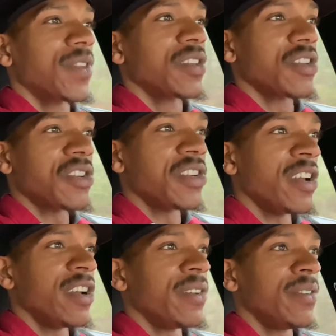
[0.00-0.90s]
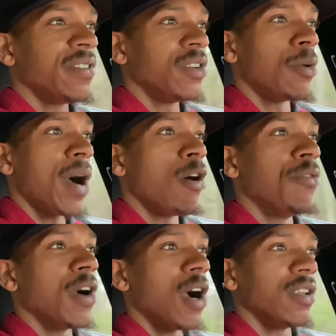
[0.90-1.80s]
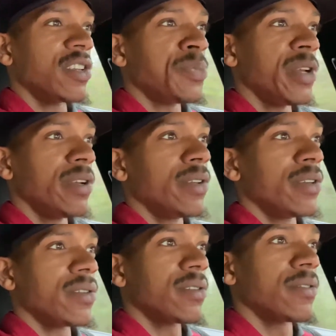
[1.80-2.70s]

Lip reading: Just sharing, you know, my overall experience